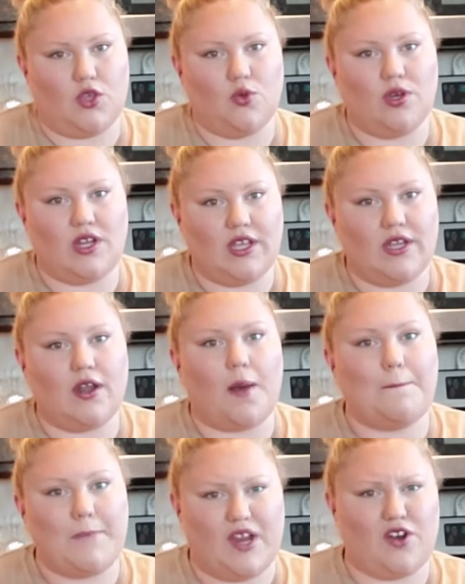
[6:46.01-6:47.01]
you need
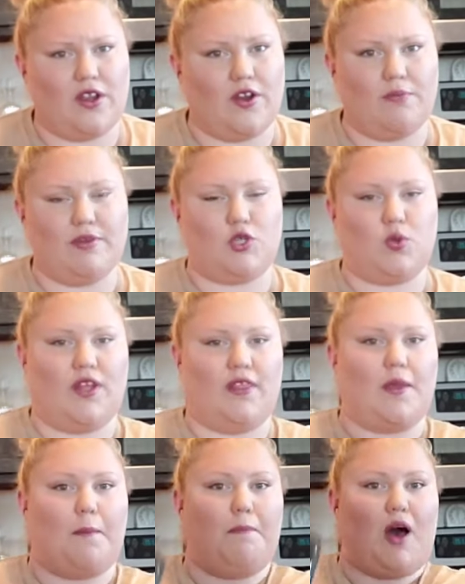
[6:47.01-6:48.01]
a barrier between
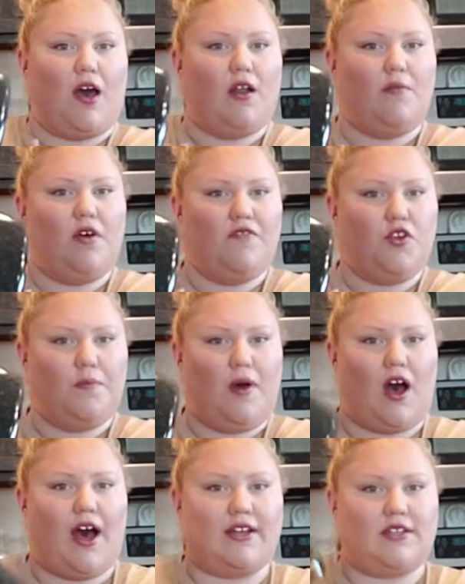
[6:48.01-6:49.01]
the bottom of your
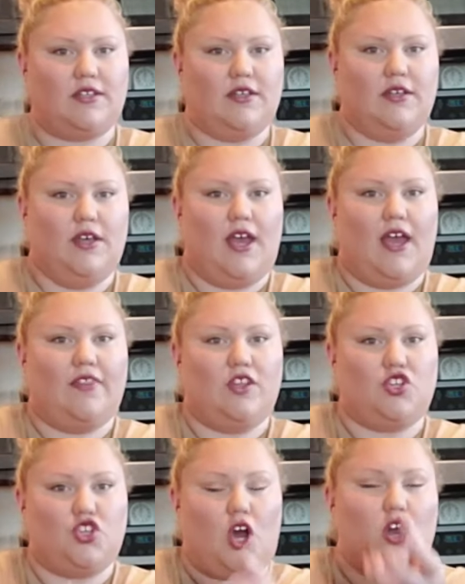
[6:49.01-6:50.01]
pot and the
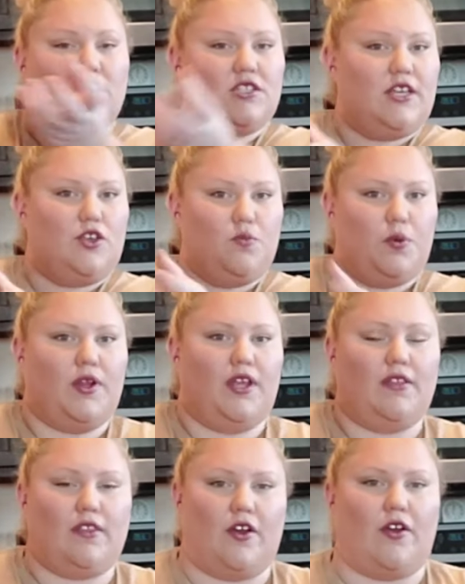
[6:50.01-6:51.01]
jars that you put
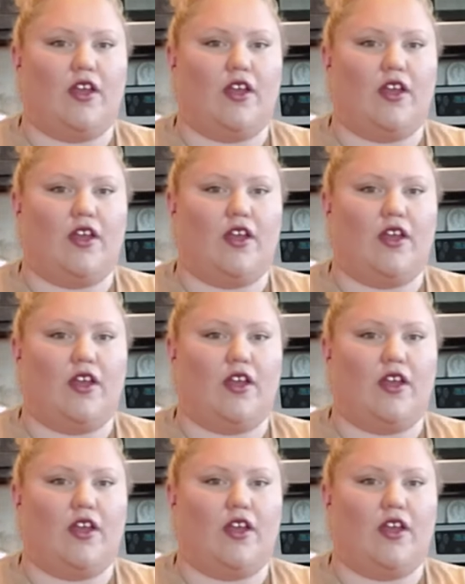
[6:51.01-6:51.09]
in there.